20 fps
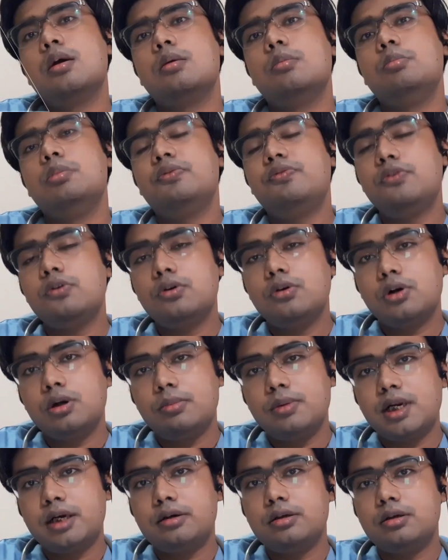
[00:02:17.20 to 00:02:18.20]
Before
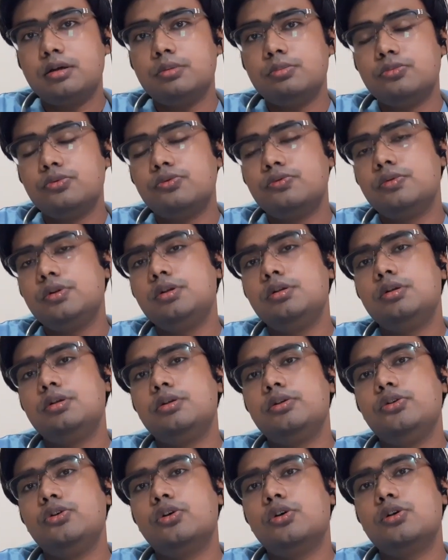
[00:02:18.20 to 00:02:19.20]
gallbladder removal,
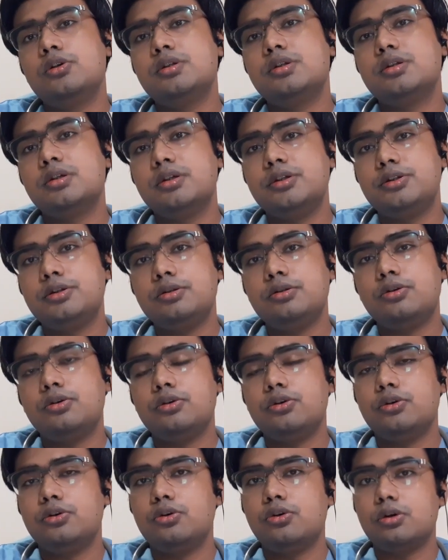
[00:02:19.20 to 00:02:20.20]
your surgeon
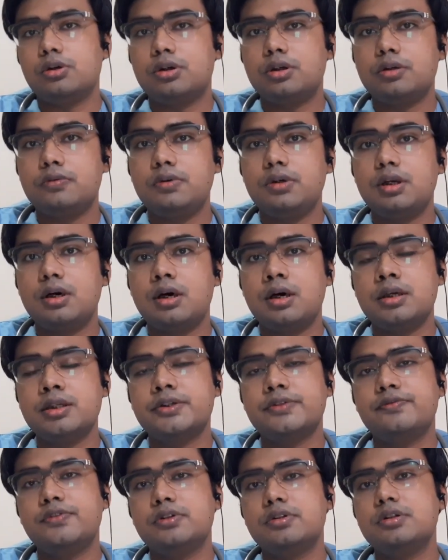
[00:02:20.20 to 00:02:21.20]
or your doctor will
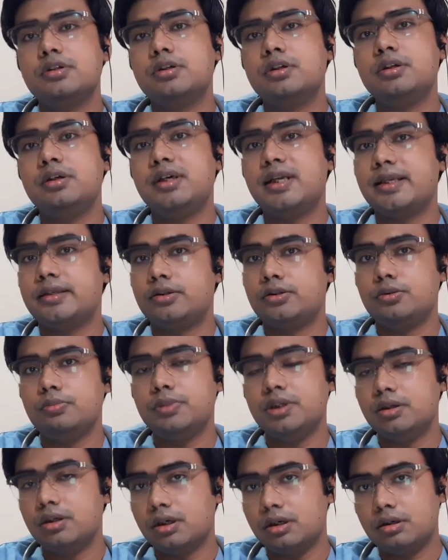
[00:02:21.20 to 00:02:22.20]
ask for certain tests to
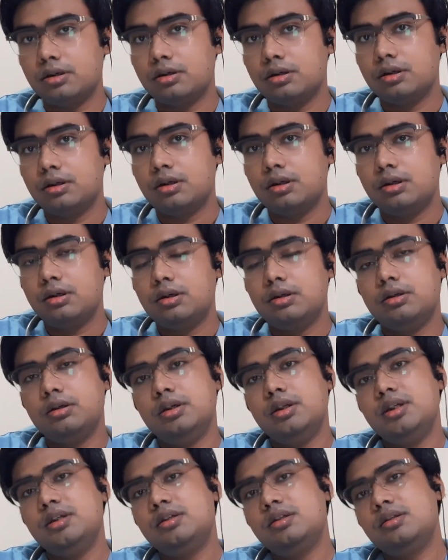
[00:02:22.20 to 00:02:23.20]
be done.
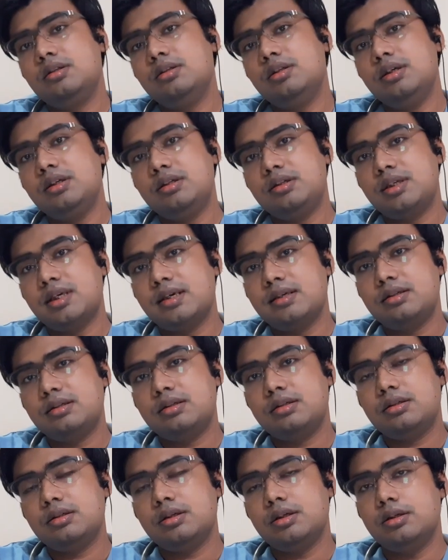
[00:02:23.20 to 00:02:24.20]
These tests
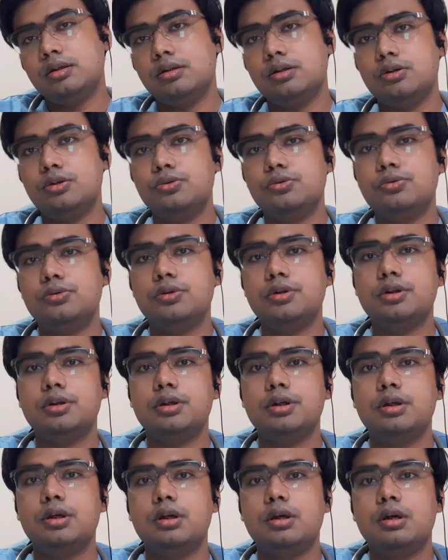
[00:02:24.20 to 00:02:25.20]
include
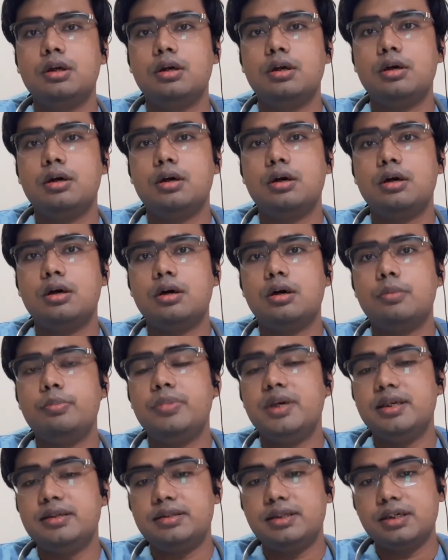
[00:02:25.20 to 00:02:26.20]
a
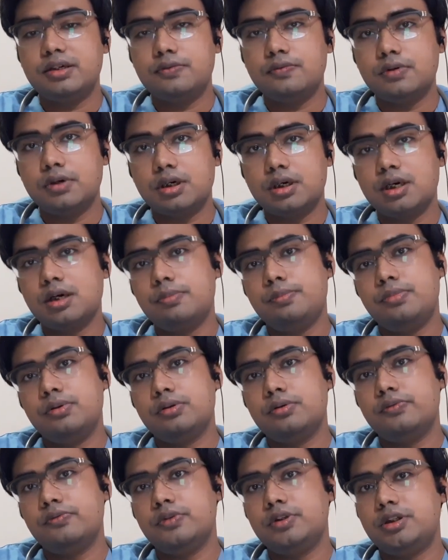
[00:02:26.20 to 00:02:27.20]
basic workup,
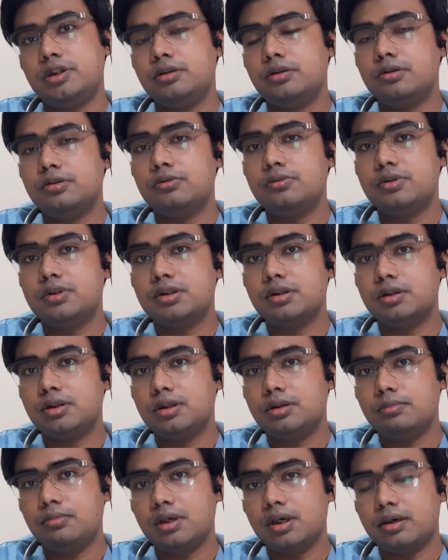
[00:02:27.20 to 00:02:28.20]
which includes
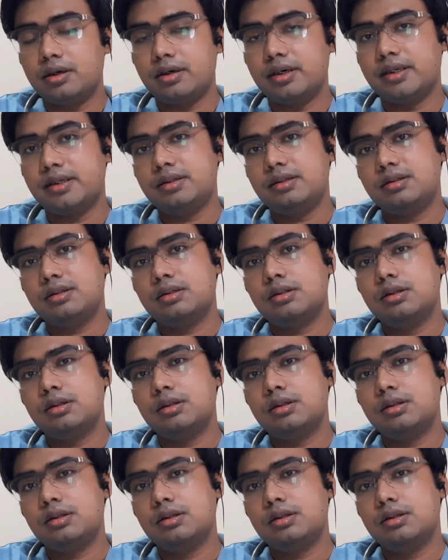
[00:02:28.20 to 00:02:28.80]
certain blood tests